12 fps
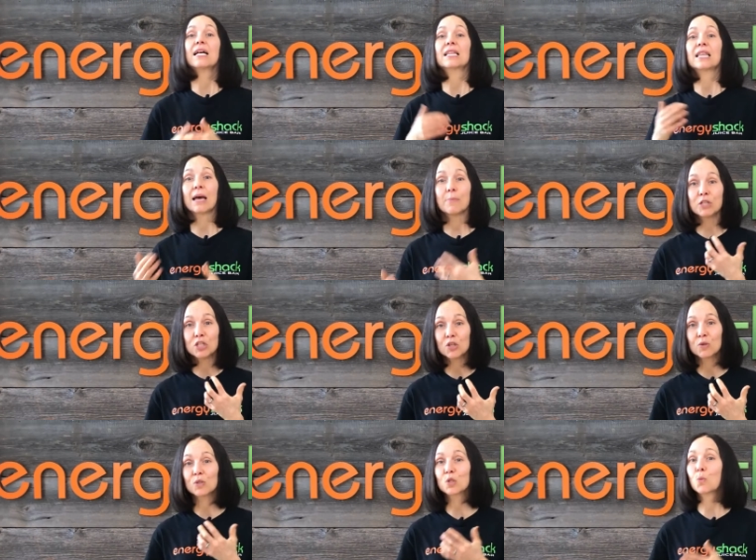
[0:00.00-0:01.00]
lemon
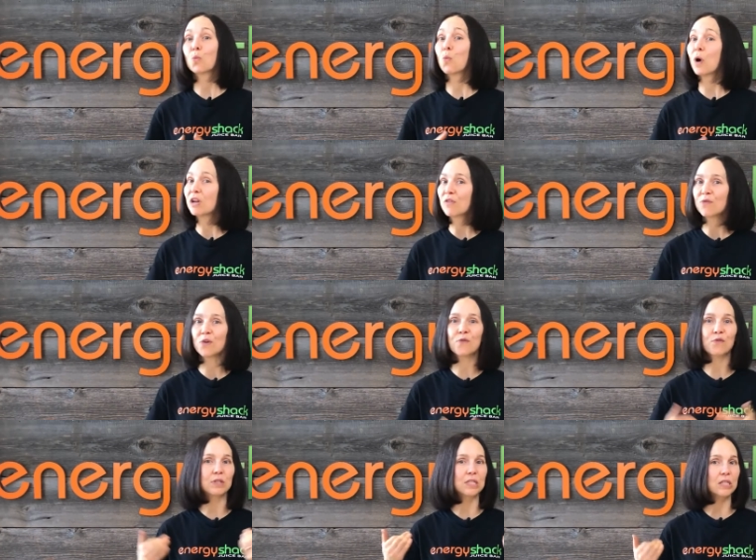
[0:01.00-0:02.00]
juice, wonderful
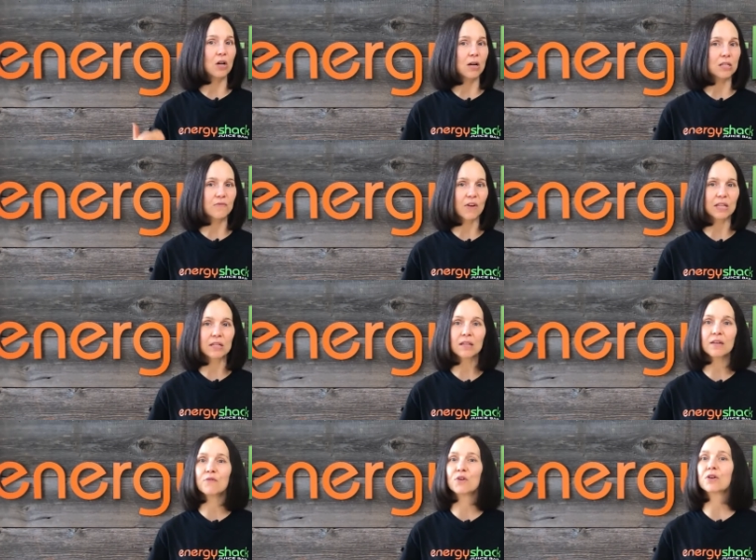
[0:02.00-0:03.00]
for detoxifying the
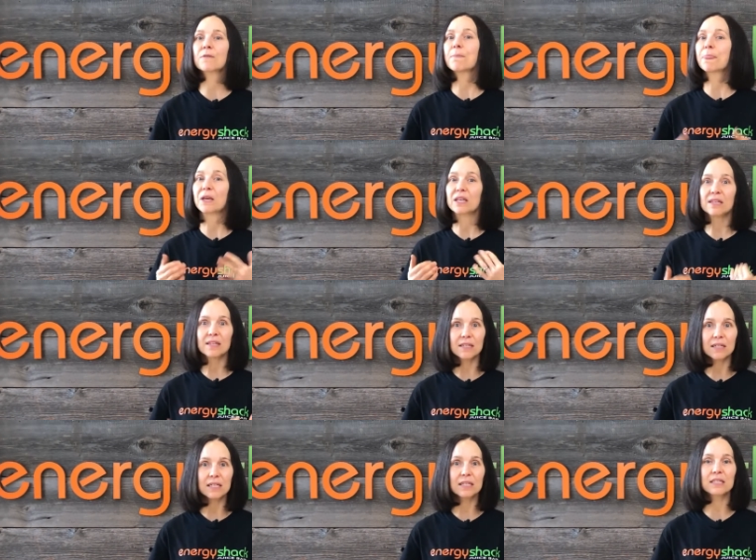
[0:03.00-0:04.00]
liver, the
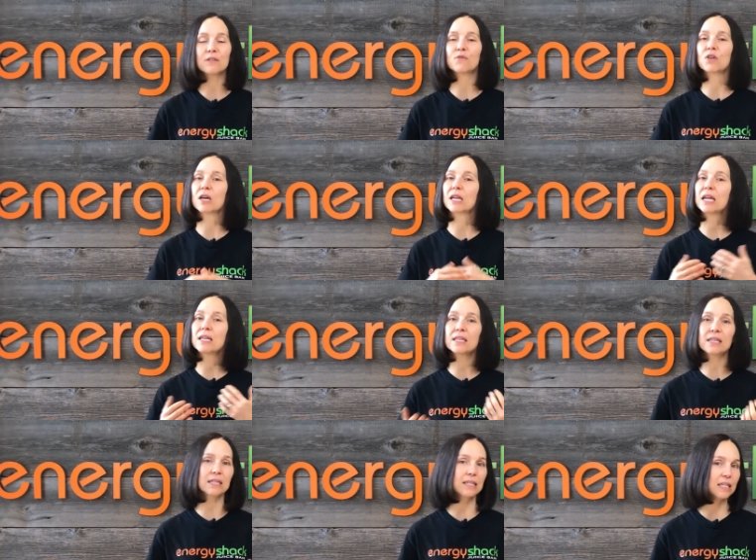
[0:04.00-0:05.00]
kidneys. If you got any
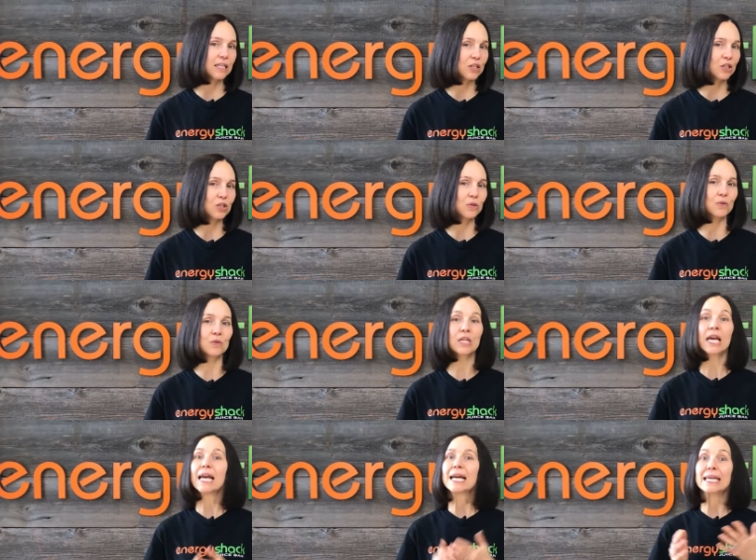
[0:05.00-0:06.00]
kidney issues,
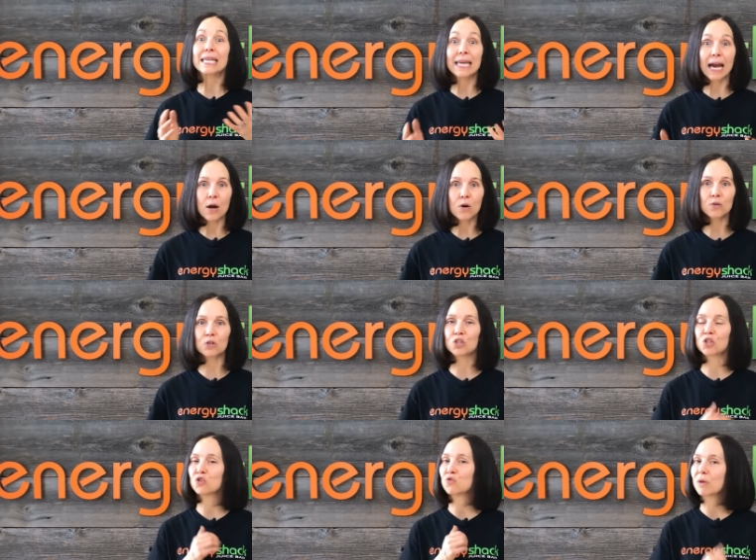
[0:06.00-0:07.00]
gout, you
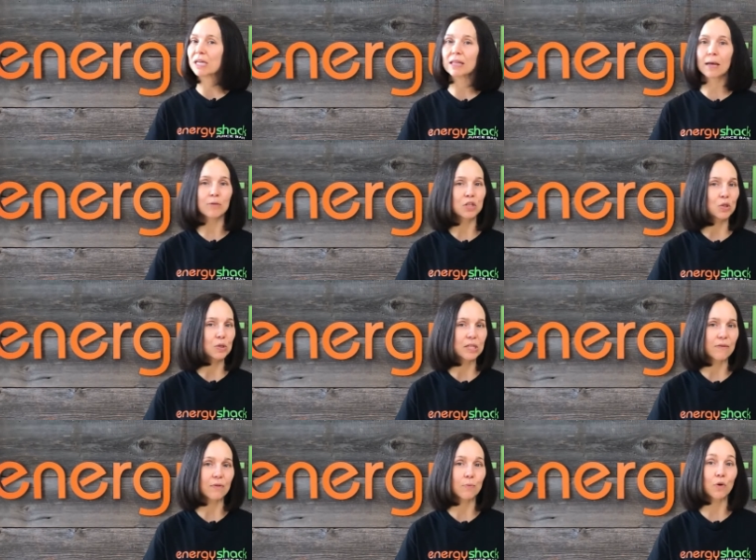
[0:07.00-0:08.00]
should drink lemon juice
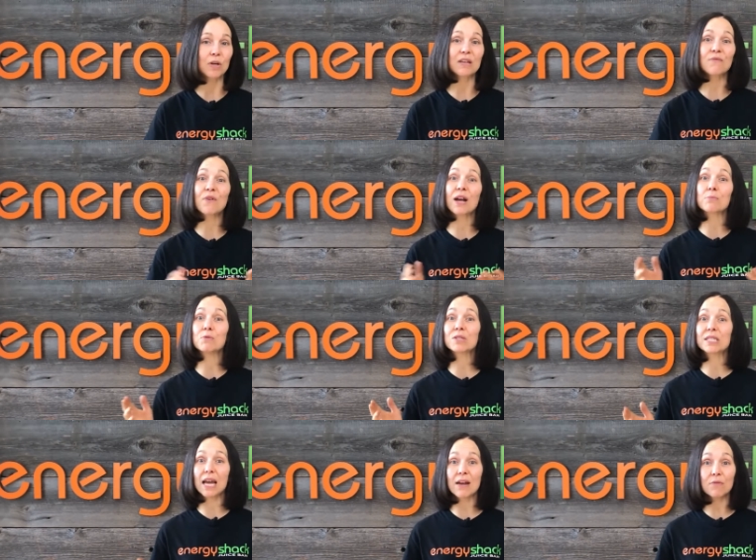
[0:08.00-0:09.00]
every morning. In fact,
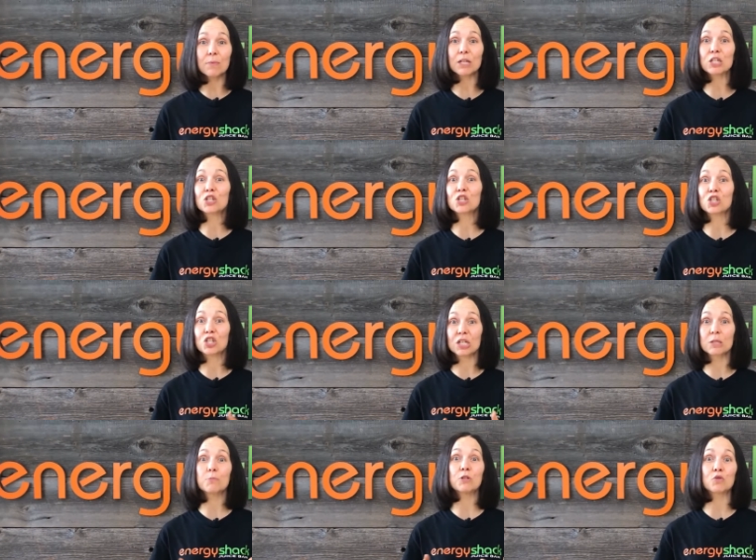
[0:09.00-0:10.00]
most everybody should
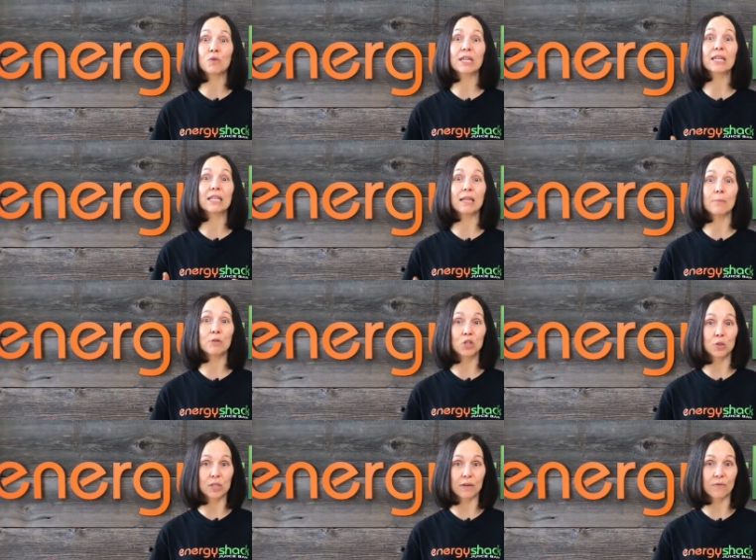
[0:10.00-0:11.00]
just be drinking lemon
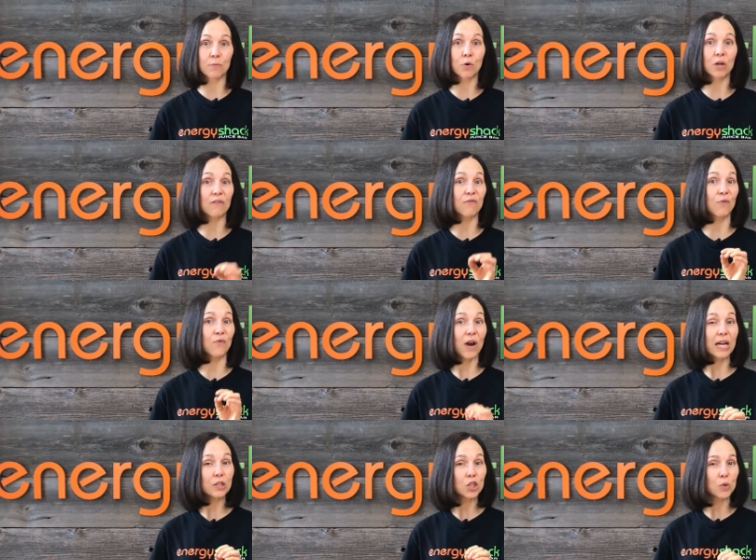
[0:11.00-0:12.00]
juice every morning. If you
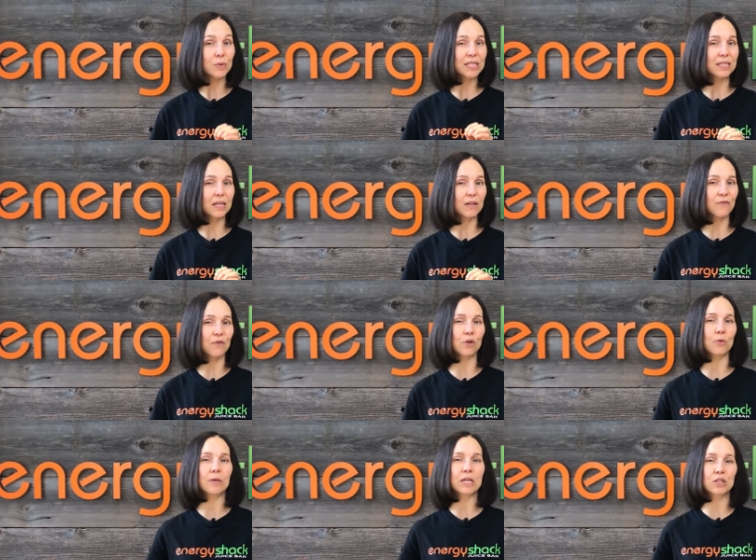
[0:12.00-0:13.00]
find it's too acidic for
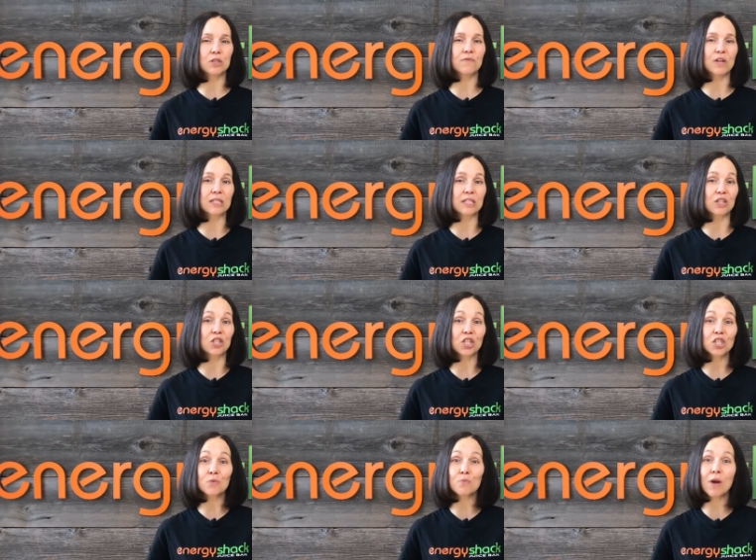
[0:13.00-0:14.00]
you because you've got
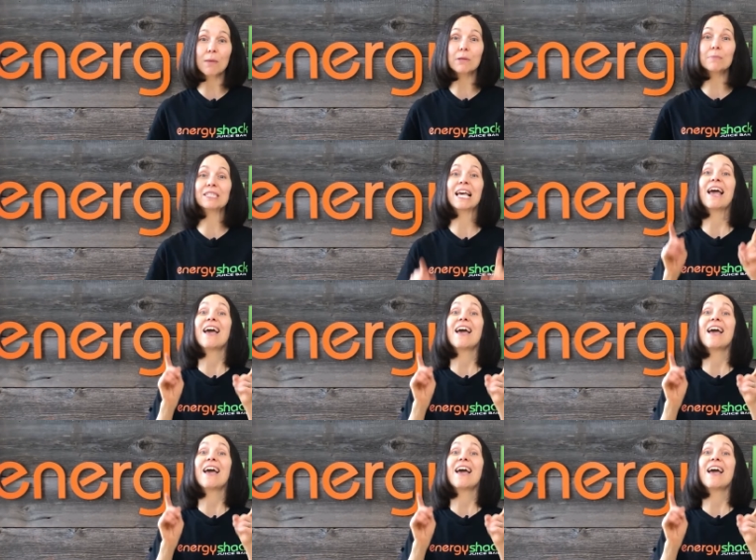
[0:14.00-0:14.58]
digestion problems,